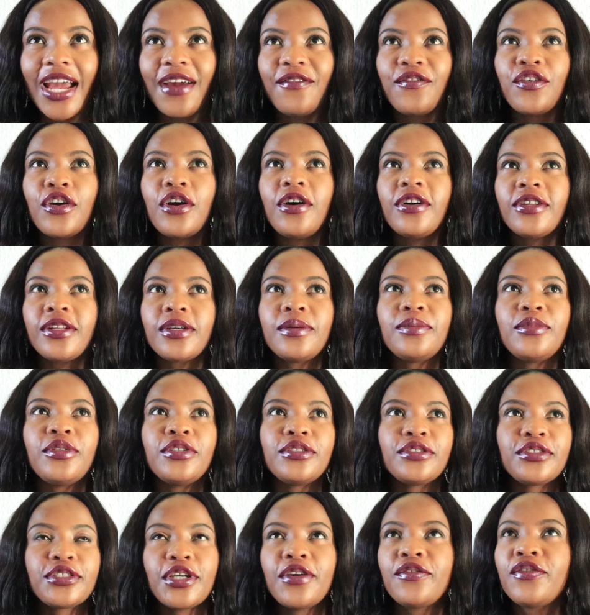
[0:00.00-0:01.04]

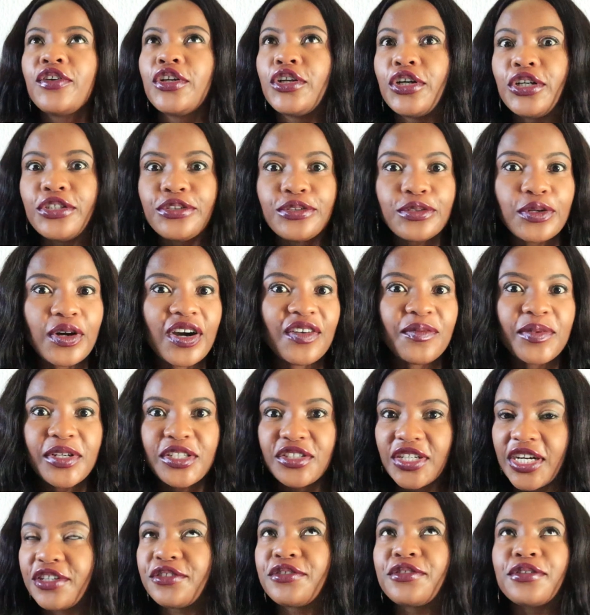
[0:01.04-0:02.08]
If you don't know, I've
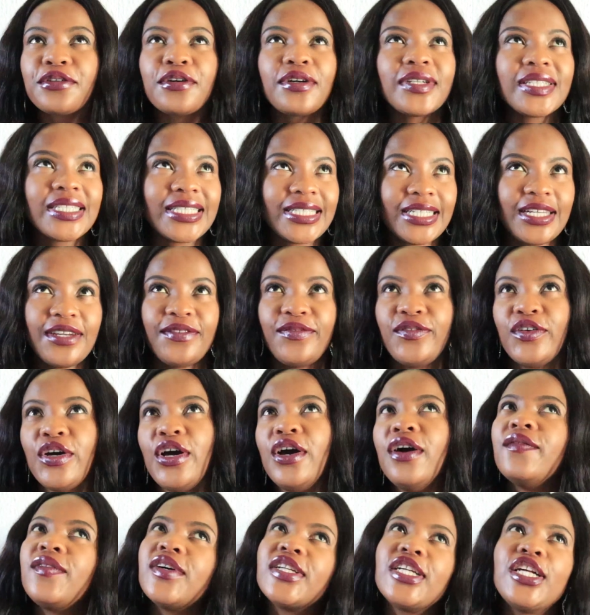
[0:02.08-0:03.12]
been trying to conceive
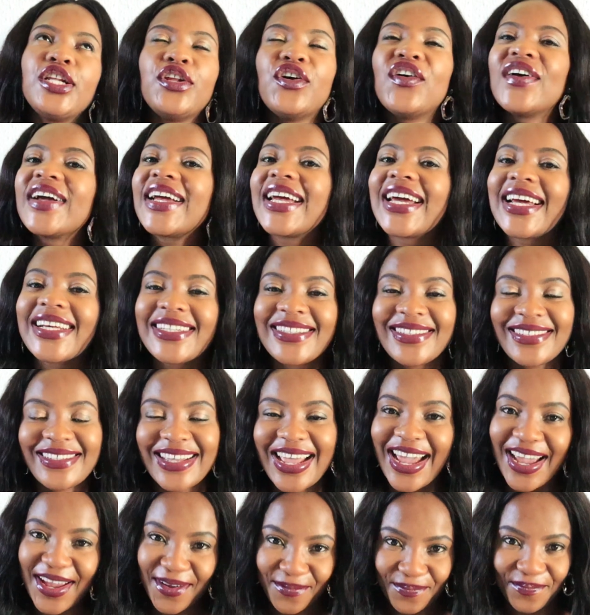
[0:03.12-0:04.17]
for the longest
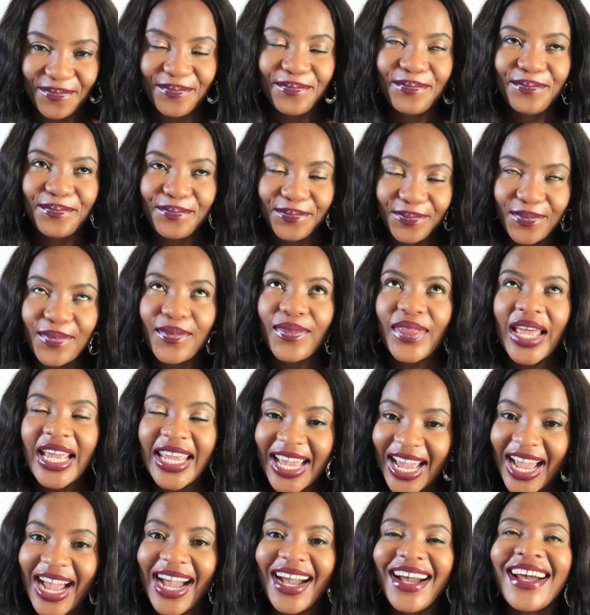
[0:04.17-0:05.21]
time.
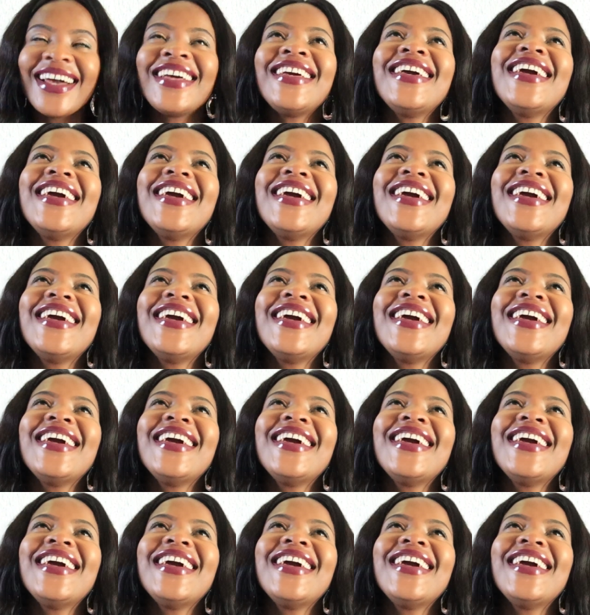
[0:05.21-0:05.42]
Yeah.